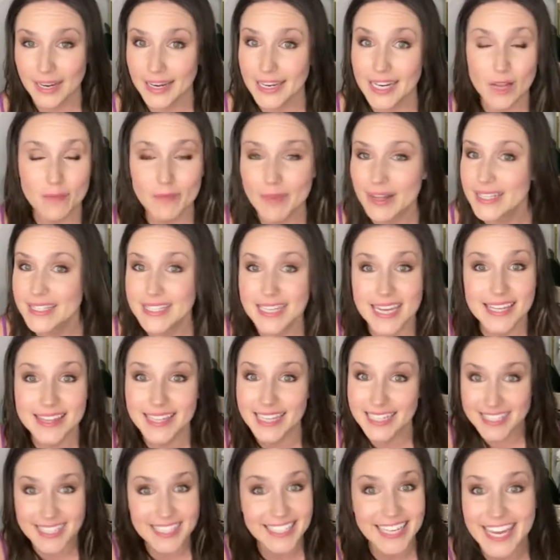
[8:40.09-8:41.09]
And I'm not
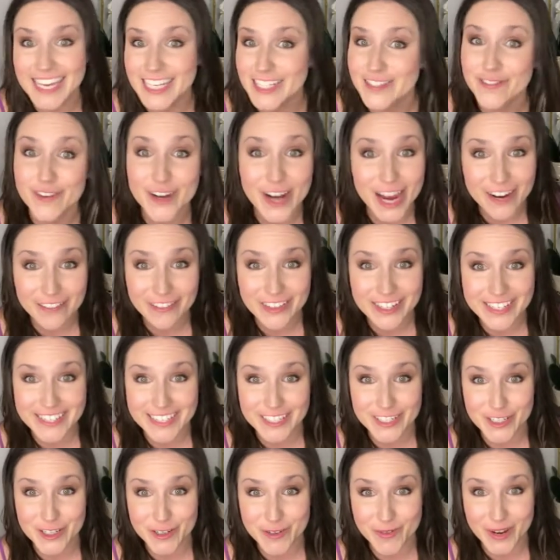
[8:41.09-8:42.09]
saying that's the case for every
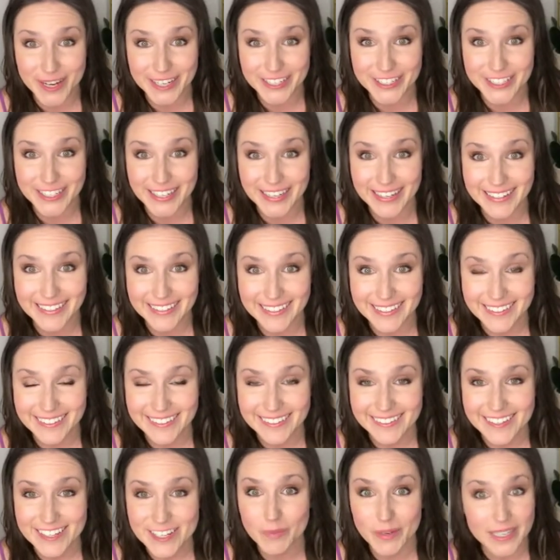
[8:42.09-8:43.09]
situation,
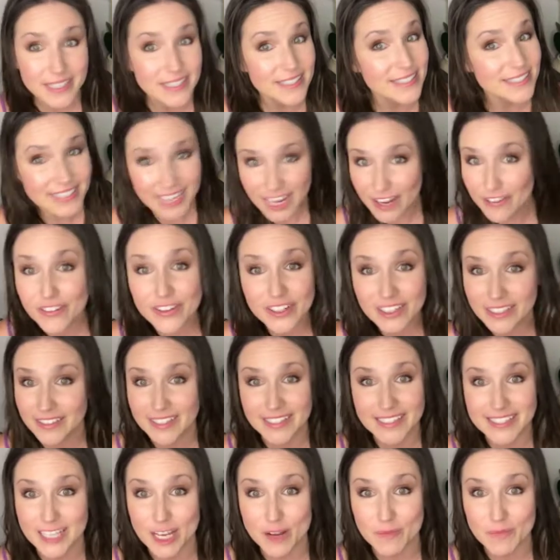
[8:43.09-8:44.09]
but it's
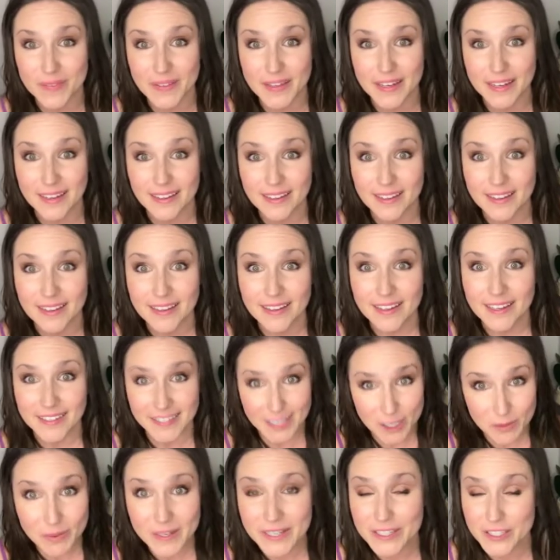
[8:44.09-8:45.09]
definitely something
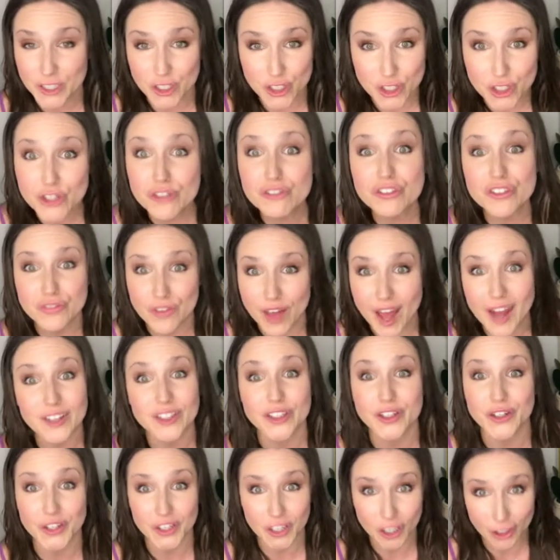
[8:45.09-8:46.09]
that plays a huge
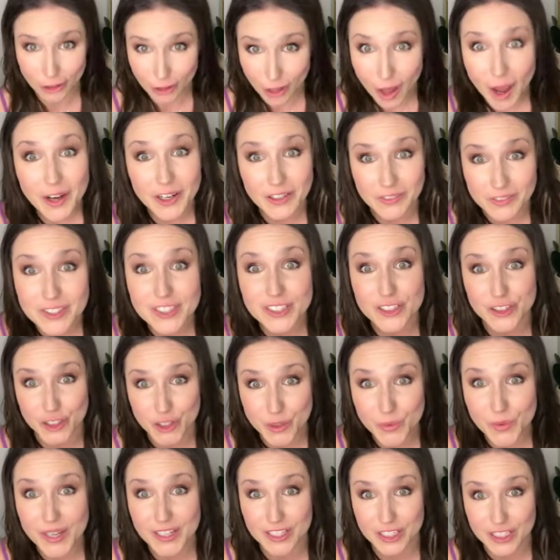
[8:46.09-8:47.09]
factor in a lot of
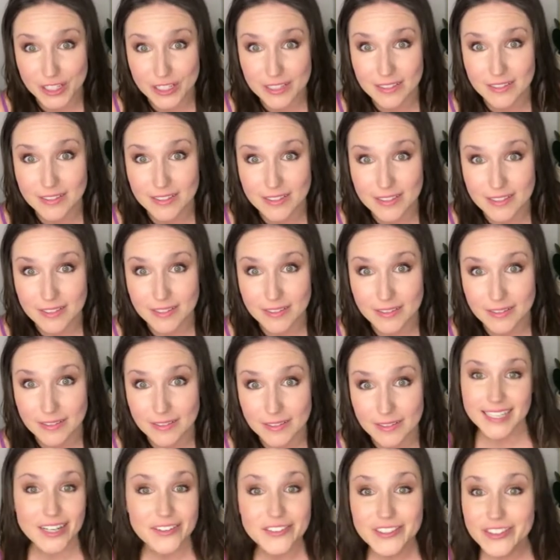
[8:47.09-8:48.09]
situations.
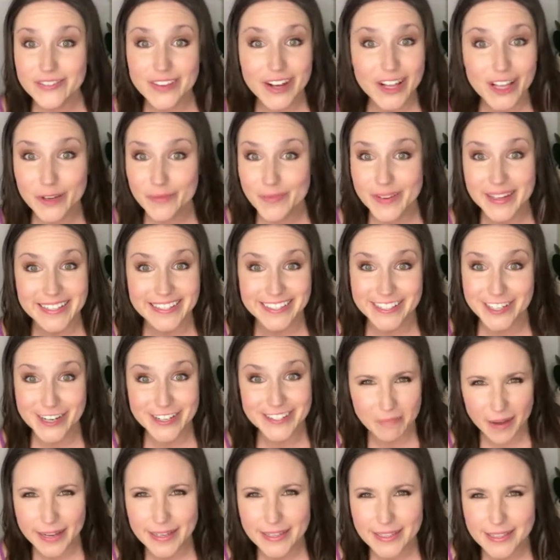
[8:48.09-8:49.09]
Self-development
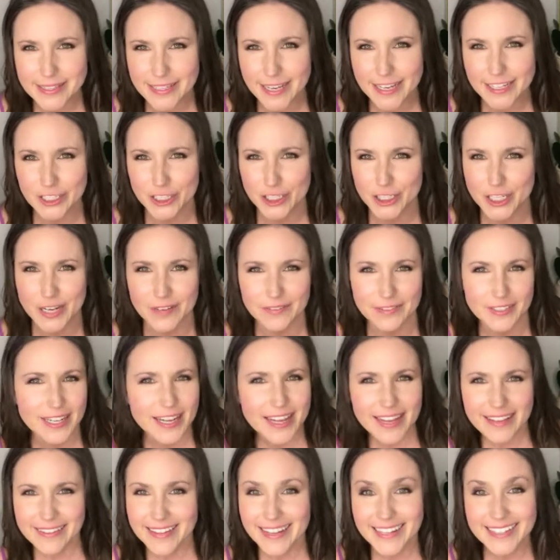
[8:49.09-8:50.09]
and mindset
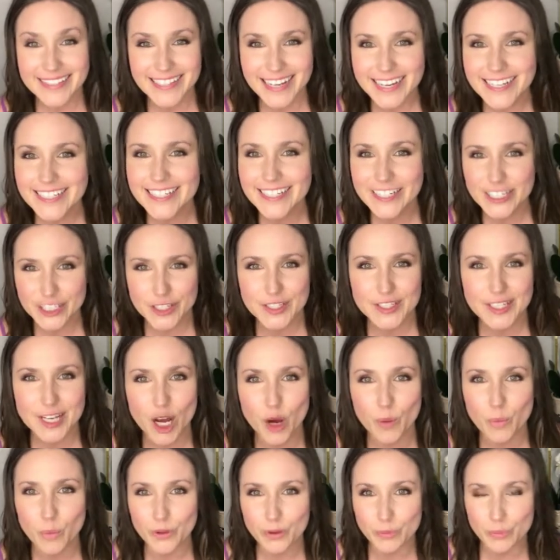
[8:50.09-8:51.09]
shift that doesn't just
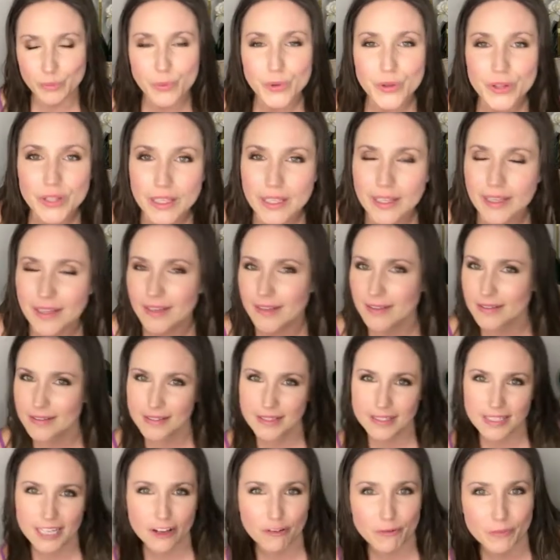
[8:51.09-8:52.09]
help with bullying
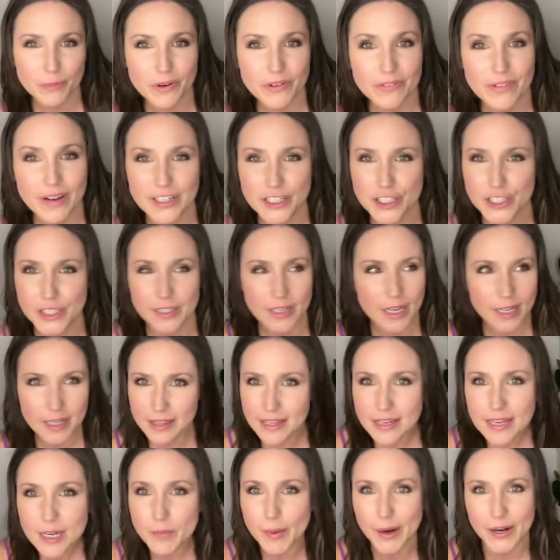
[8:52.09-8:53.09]
and self-prevention.
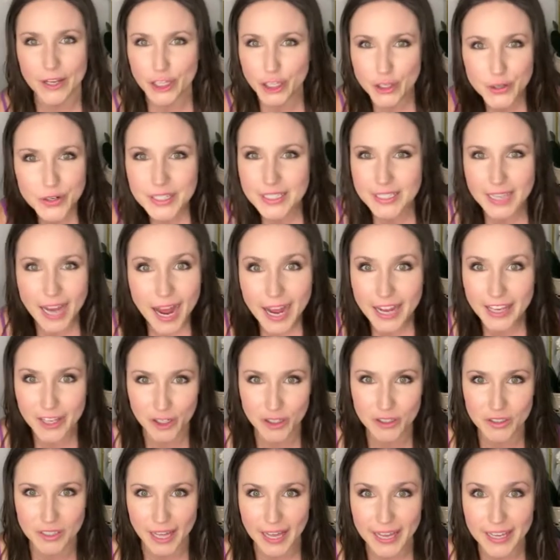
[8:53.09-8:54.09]
Think about it. Your
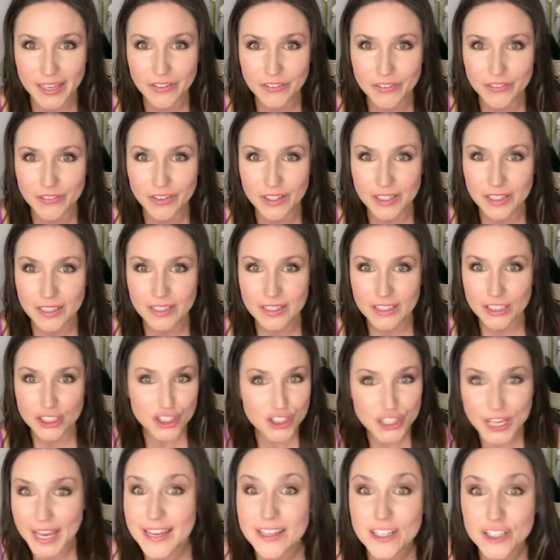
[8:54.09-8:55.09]
entire life
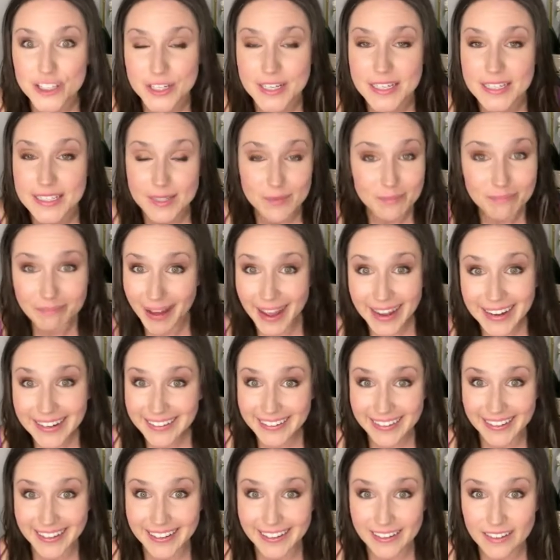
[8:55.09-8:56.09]
changes.
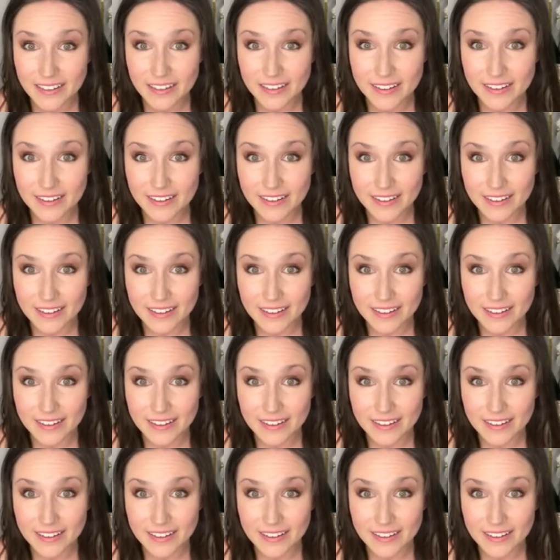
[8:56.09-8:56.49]
Mine did.